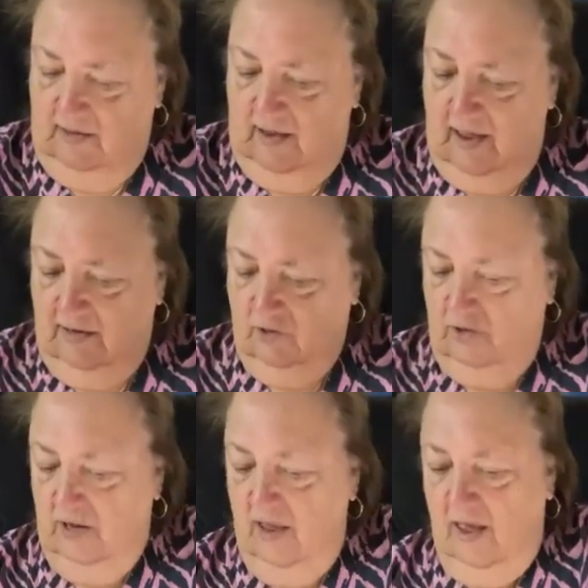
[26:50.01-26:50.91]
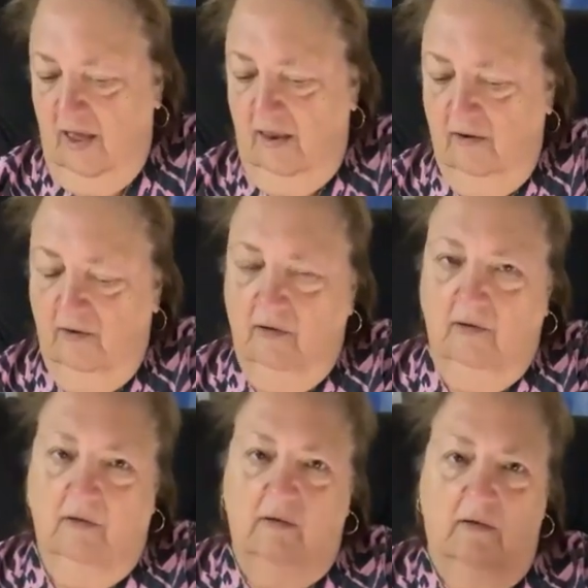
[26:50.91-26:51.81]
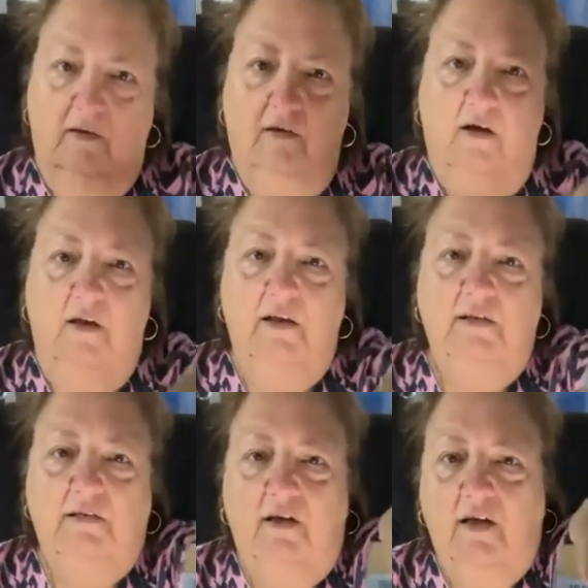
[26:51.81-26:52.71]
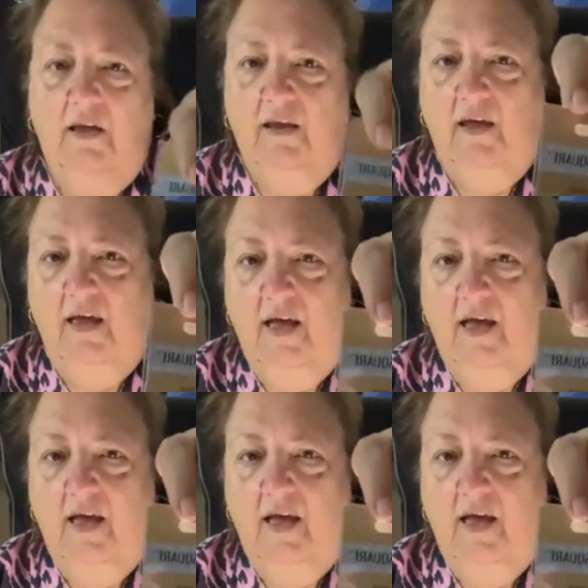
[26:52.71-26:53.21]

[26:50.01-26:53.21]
they actually had a cutting die